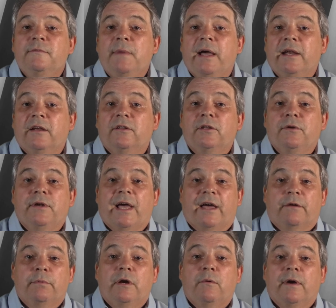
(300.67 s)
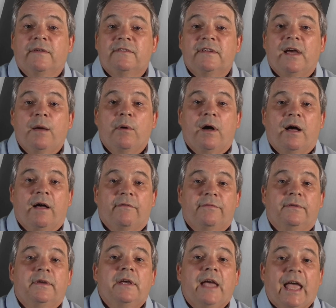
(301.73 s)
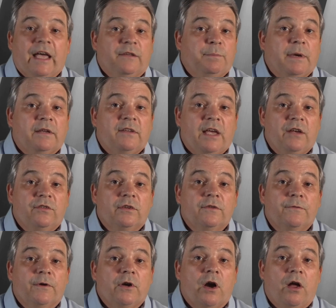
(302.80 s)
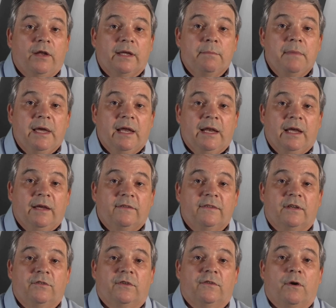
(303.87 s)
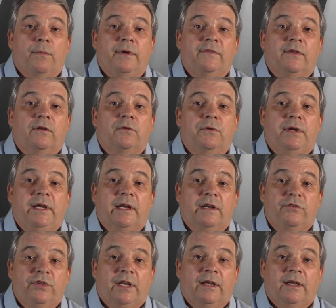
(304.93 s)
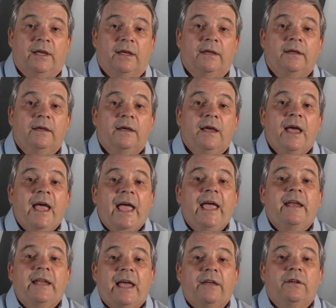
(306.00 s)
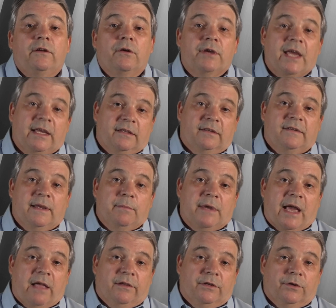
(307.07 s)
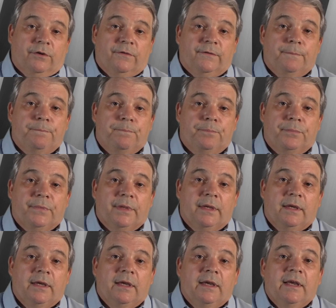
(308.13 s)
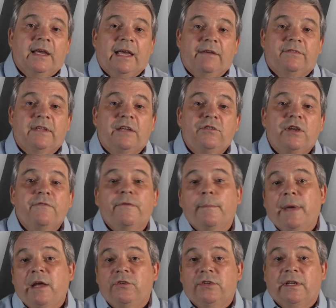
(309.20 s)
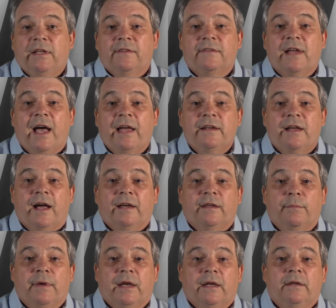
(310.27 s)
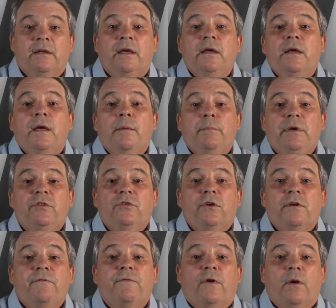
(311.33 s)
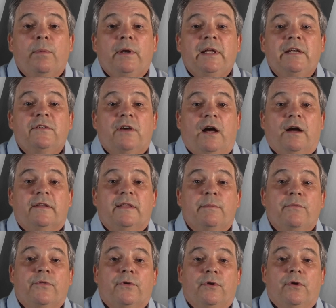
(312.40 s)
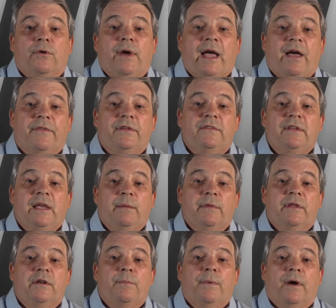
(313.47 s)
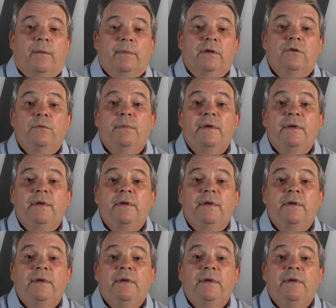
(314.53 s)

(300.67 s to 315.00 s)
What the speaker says: might include how to request time off, expectations for calling meetings, such as always including an agenda, and how to locate the team calendars. If such information is not documented, be sure to verbally talk them through how the team and the department do